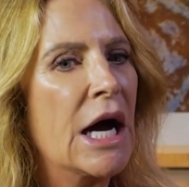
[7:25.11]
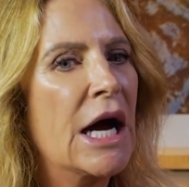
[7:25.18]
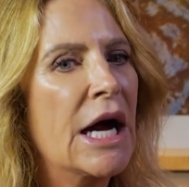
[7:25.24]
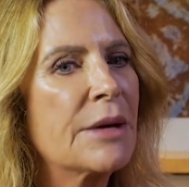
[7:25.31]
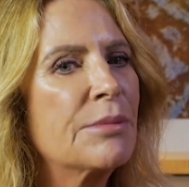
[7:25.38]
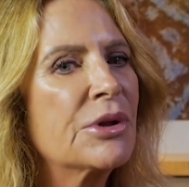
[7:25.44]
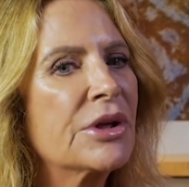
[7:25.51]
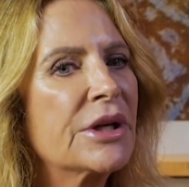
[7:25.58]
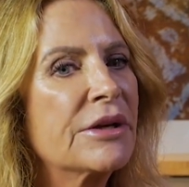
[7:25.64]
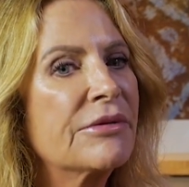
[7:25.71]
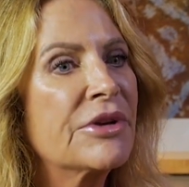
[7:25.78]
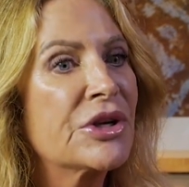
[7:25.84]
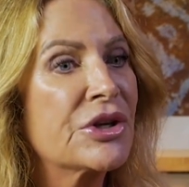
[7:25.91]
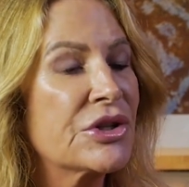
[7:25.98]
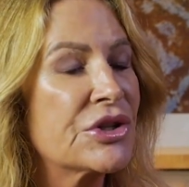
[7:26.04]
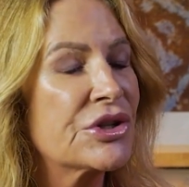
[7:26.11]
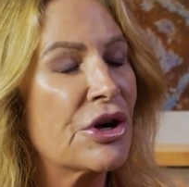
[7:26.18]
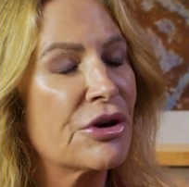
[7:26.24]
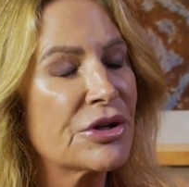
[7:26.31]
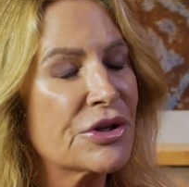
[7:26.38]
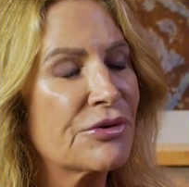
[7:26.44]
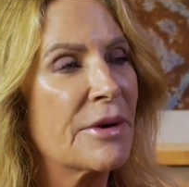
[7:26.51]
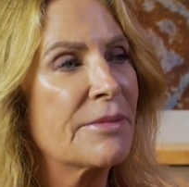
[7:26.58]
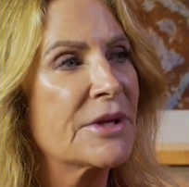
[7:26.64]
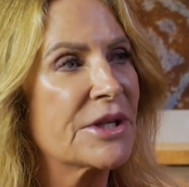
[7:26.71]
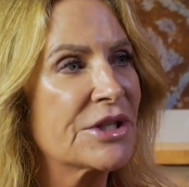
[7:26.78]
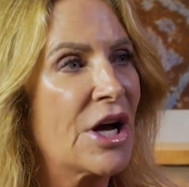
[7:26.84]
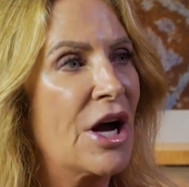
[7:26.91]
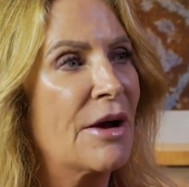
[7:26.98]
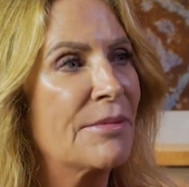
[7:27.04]
I believe that it starts from
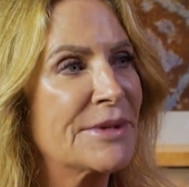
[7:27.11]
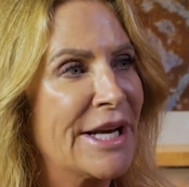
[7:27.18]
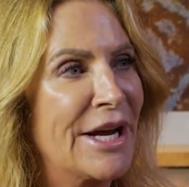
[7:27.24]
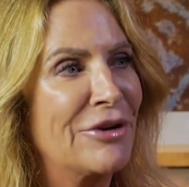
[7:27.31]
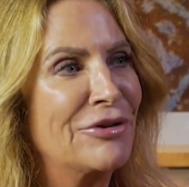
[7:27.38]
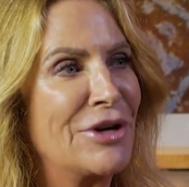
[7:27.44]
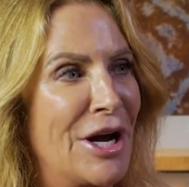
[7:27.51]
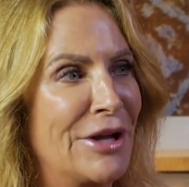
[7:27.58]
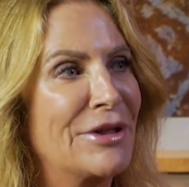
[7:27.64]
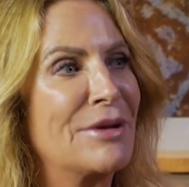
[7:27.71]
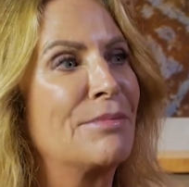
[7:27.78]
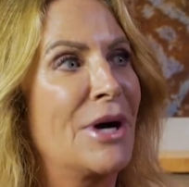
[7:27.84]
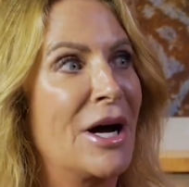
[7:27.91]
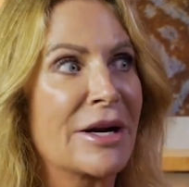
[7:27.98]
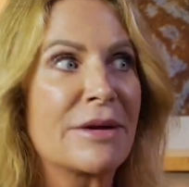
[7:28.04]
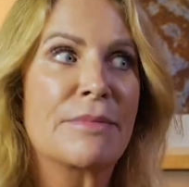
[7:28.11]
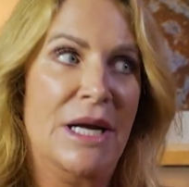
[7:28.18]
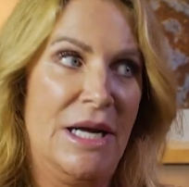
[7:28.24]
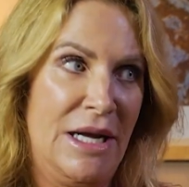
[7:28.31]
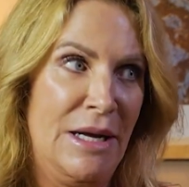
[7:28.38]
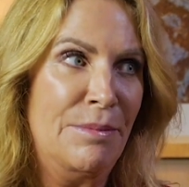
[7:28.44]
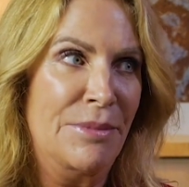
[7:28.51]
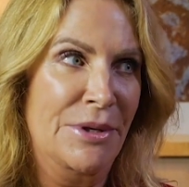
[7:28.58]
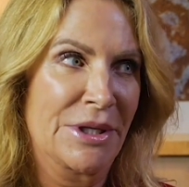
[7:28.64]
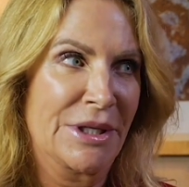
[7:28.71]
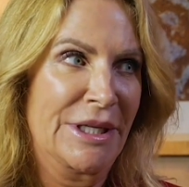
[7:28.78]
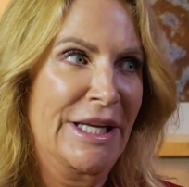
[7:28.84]
the top down, not the bottom up.